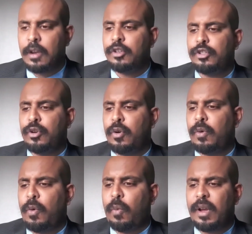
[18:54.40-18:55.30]

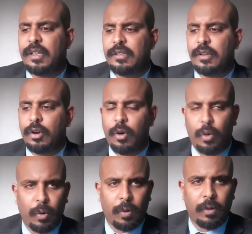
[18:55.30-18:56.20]
So what is the
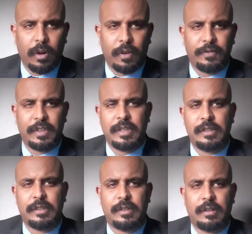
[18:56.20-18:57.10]
goal of
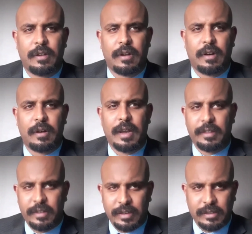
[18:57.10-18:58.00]
these
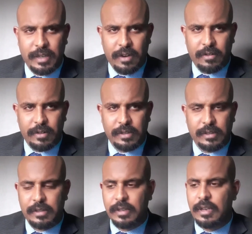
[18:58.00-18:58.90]
ethnic
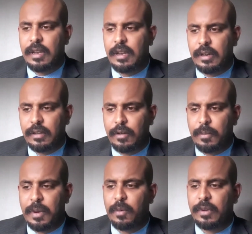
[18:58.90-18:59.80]
terrorists in
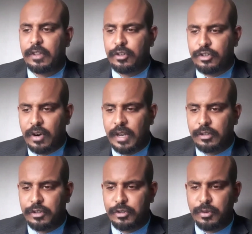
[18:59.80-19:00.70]
Ethiopia? What they're trying
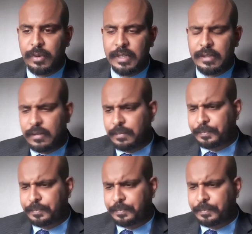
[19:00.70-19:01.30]
to do is